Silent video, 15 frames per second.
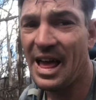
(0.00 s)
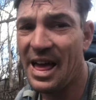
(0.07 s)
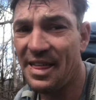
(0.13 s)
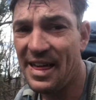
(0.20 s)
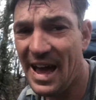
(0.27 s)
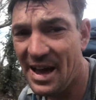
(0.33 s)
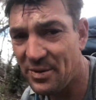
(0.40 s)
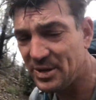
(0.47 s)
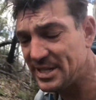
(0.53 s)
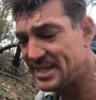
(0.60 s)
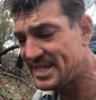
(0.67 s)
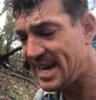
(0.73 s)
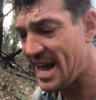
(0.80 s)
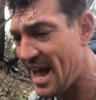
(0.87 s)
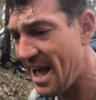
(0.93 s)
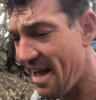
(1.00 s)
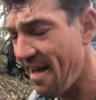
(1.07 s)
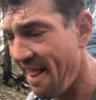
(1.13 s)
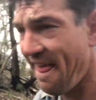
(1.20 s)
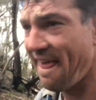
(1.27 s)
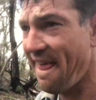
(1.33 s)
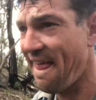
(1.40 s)
that was uh
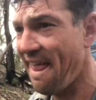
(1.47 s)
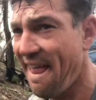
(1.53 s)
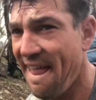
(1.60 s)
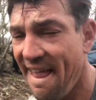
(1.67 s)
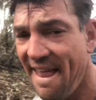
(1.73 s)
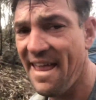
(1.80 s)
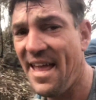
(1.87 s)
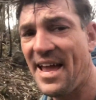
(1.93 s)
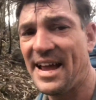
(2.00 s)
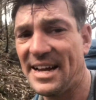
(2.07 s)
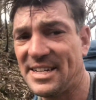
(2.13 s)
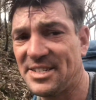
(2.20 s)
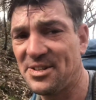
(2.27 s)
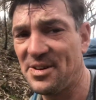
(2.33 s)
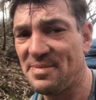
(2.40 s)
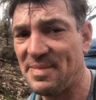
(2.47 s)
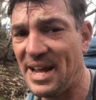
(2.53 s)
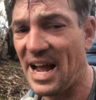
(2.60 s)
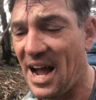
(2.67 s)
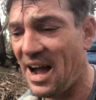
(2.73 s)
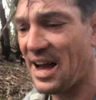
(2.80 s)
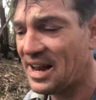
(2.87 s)
extremely hard